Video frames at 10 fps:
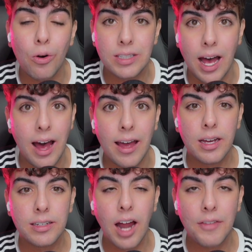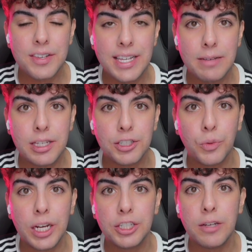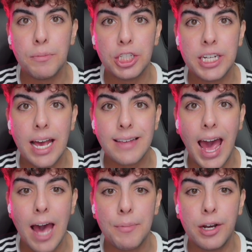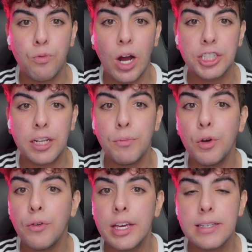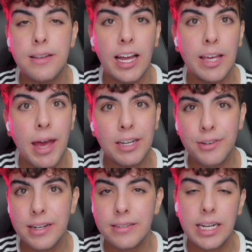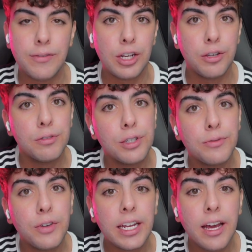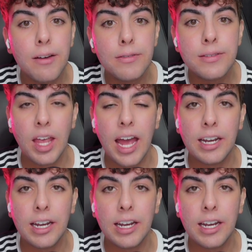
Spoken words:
time. Not the same situation, but she has a habit of watching movies, documentaries, and even YouTube videos, and